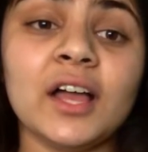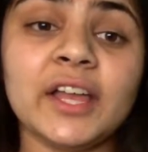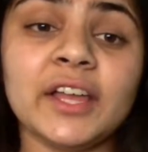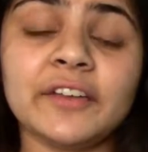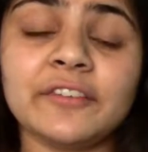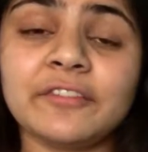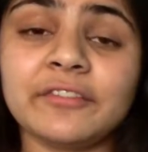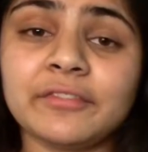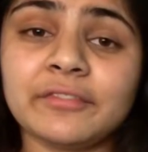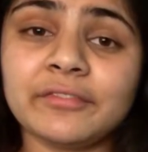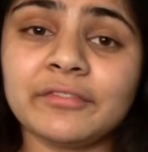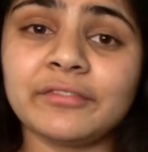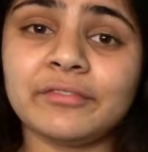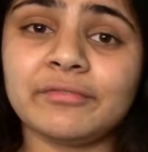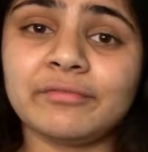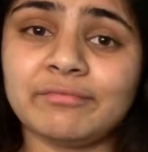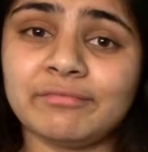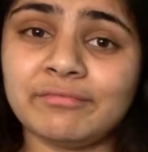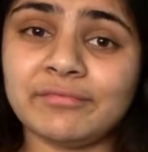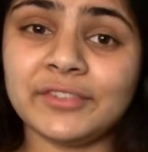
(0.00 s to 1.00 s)
If
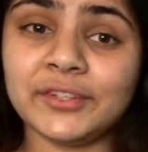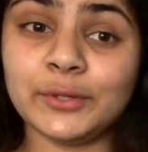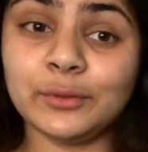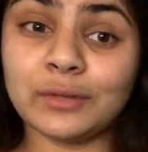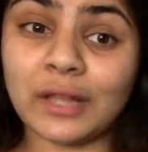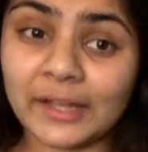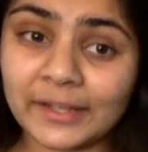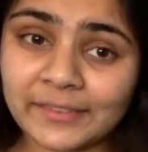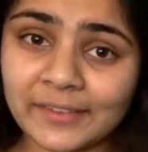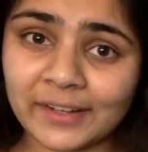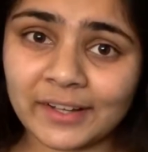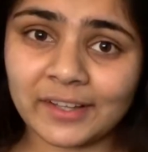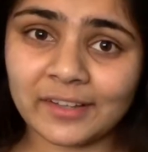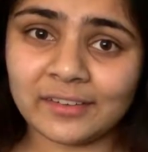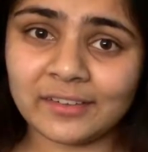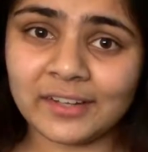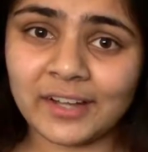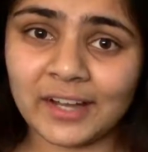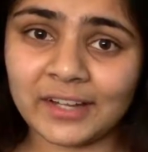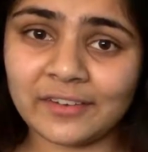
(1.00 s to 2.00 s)
you like
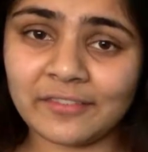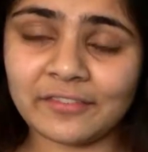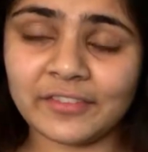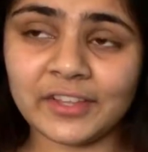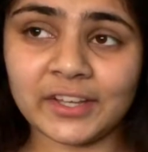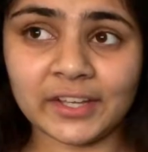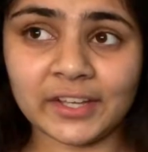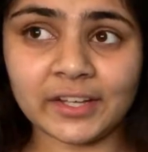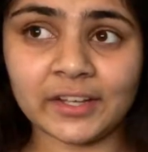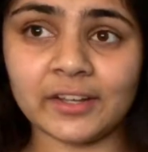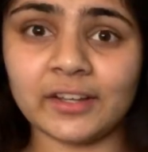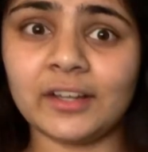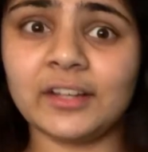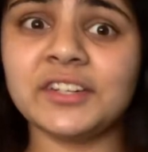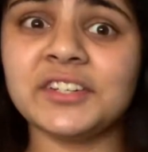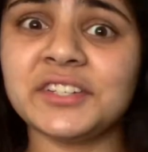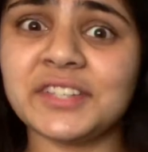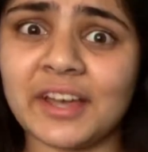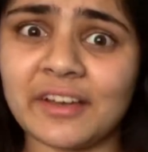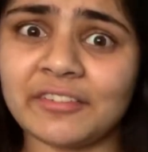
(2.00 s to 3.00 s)
that kind of thing,
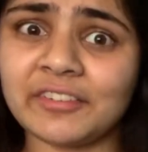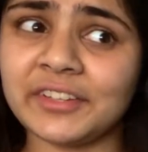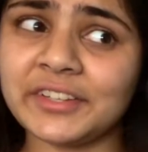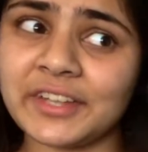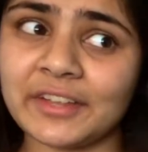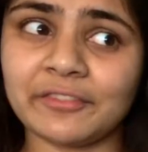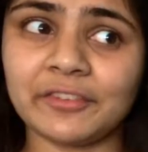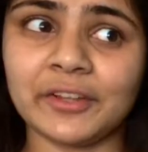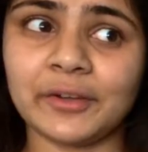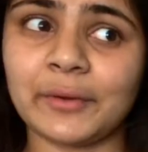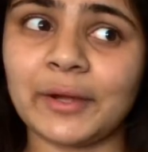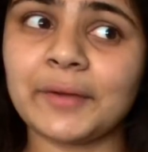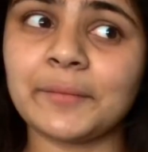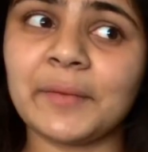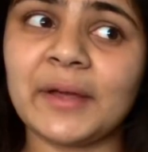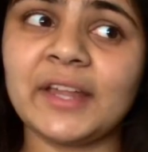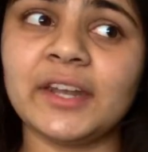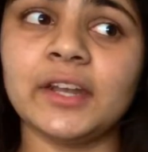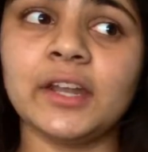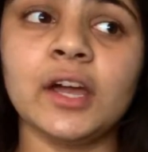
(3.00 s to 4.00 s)
definitely
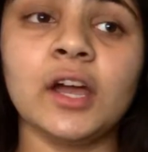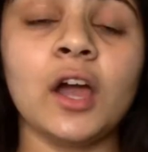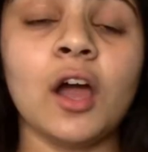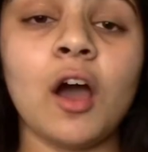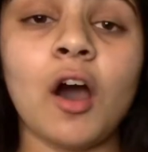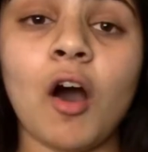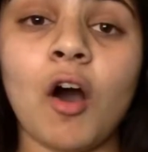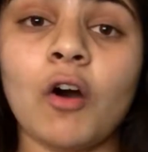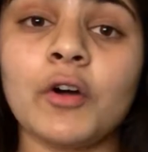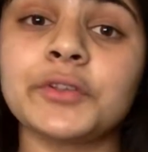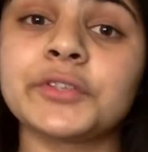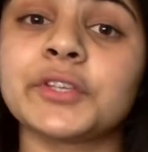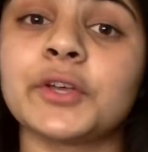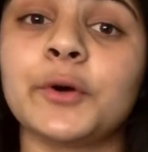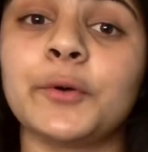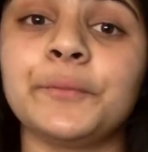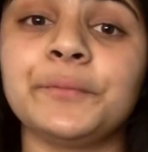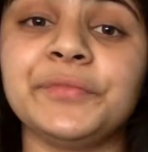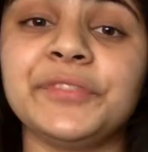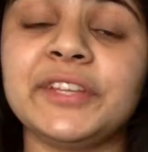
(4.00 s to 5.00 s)
recommend.
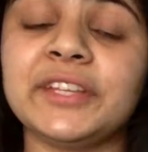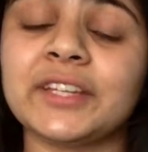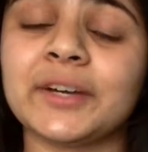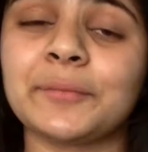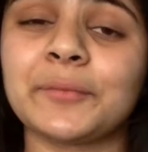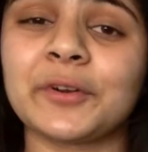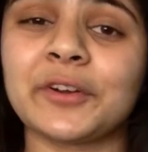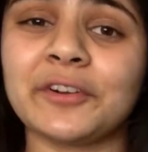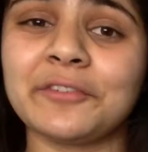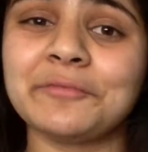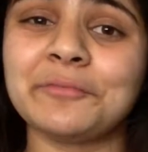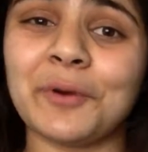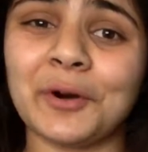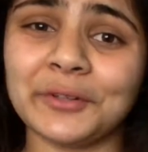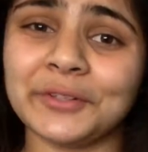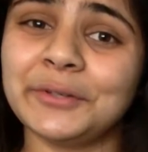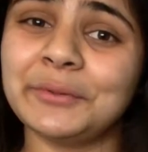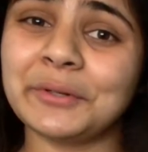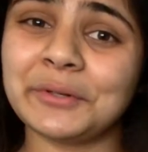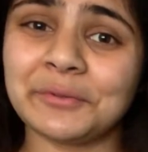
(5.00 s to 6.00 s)
Also, the number of
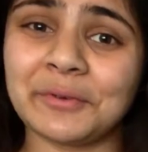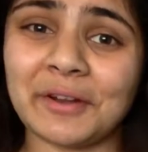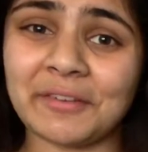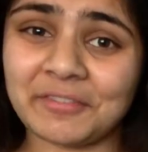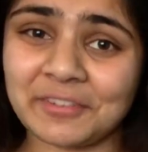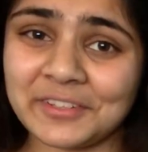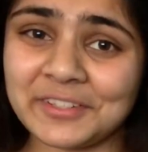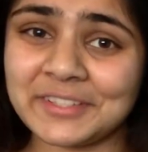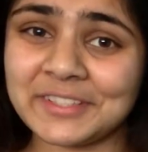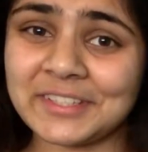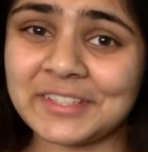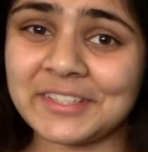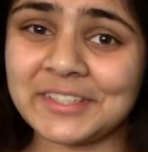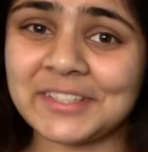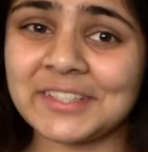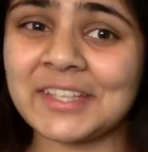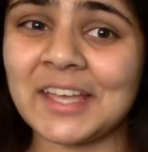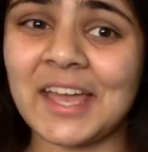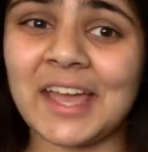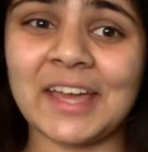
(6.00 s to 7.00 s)
Bollywood
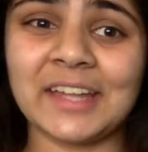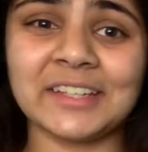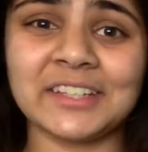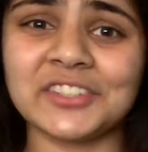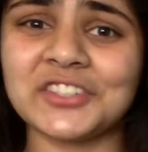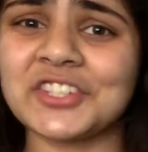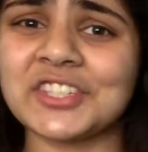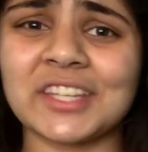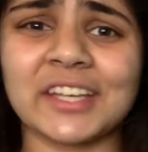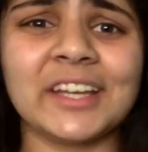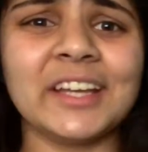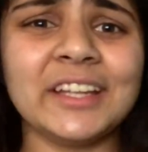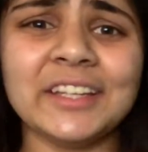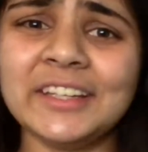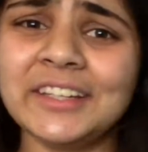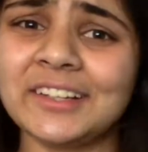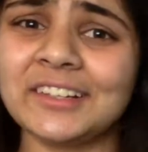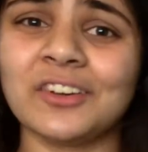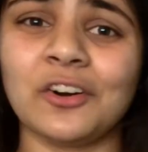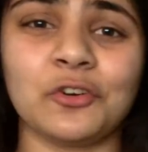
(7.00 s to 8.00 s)
references and just like
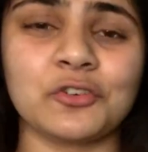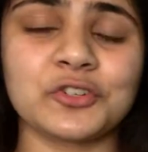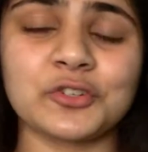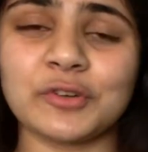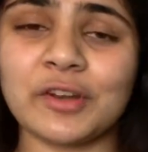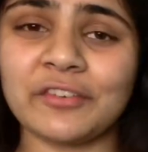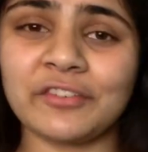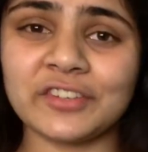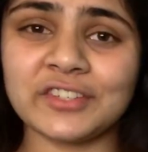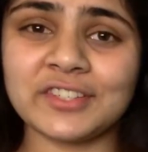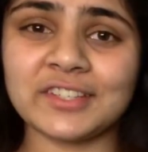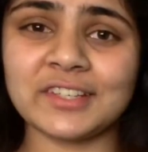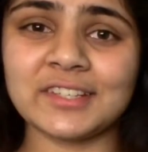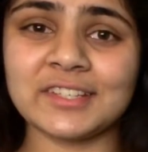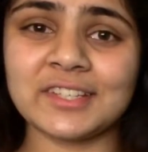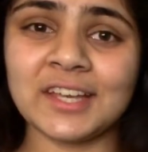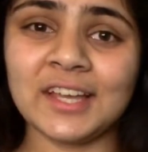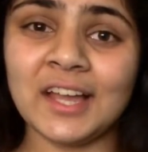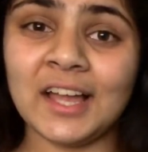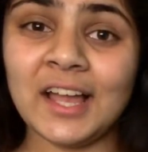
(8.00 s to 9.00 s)
Indian culture
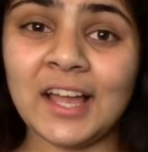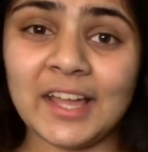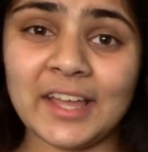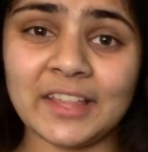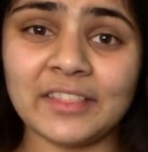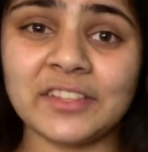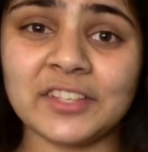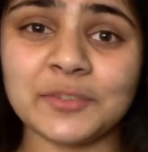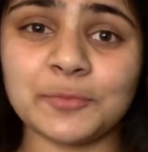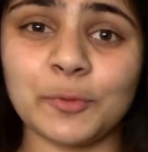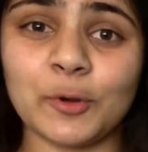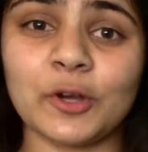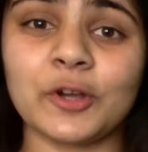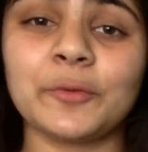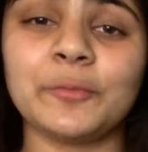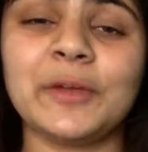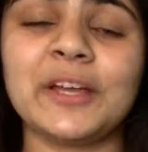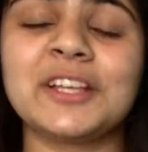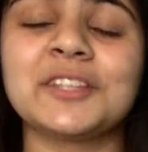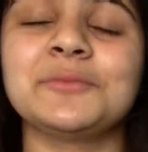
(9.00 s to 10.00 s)
references in this
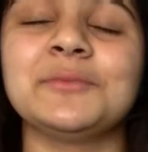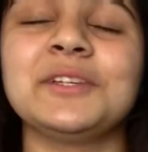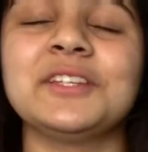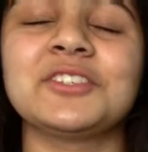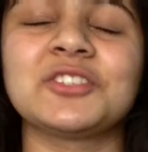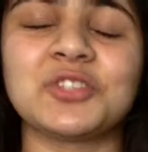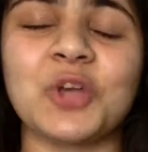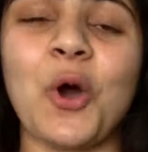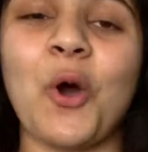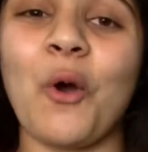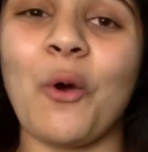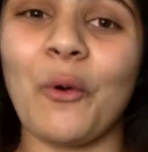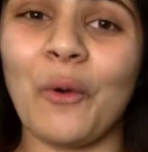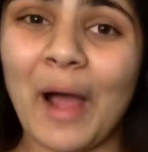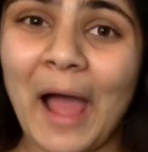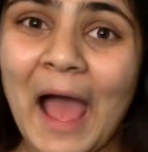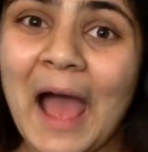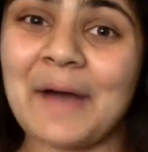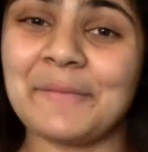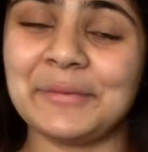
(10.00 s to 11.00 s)
book makes me so
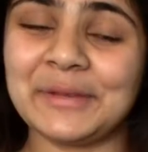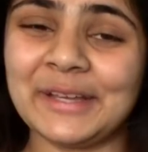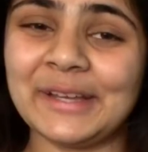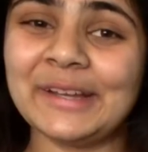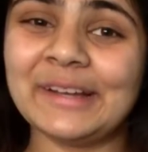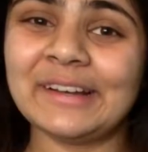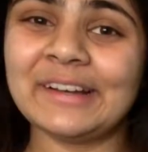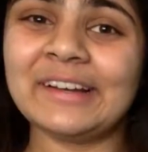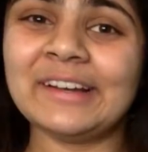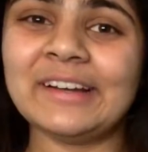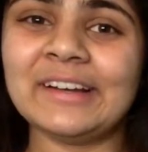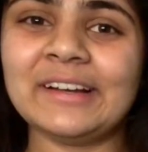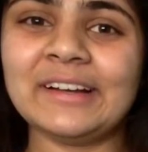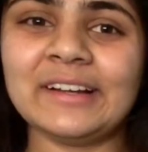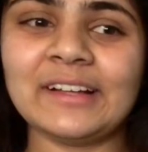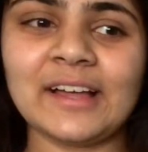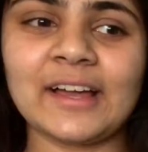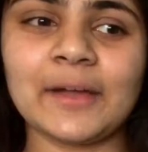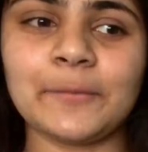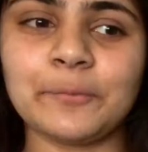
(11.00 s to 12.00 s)
happy.
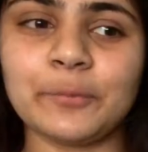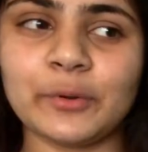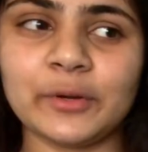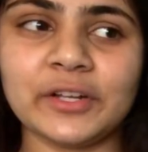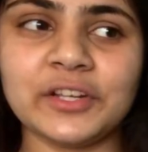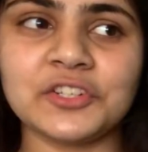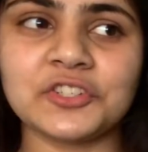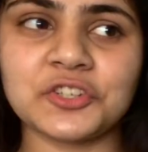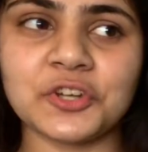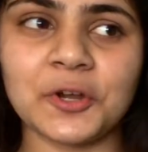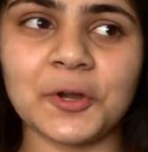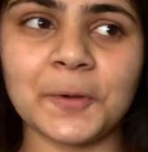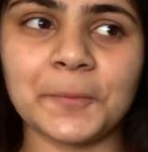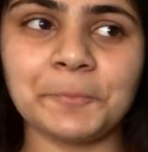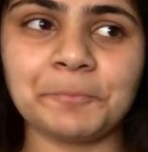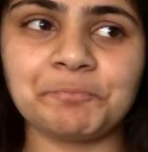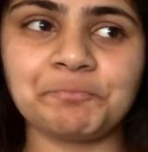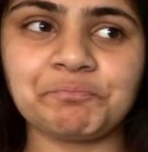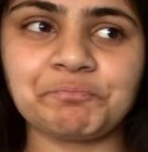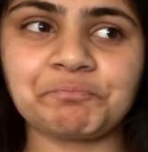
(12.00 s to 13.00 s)
Like, I'm pretty
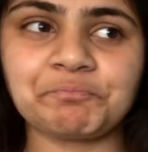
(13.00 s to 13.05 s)
sure,